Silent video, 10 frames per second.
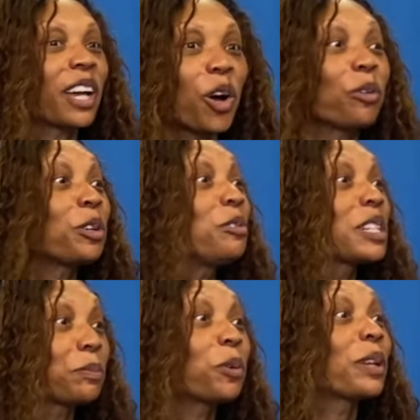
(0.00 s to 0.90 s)
oh, you
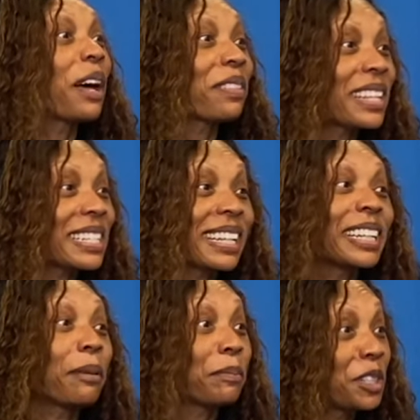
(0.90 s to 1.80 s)
just pulled out this
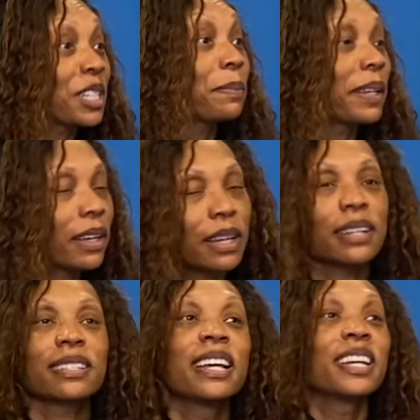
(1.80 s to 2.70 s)
clip just because.